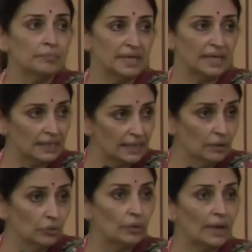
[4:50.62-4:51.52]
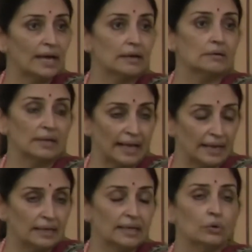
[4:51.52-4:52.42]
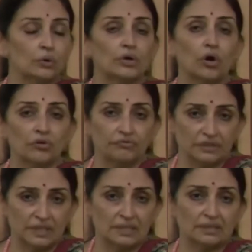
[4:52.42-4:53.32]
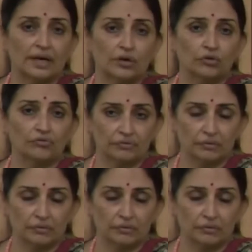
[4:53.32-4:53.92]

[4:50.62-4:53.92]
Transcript: predicting where likelihood of these kind of,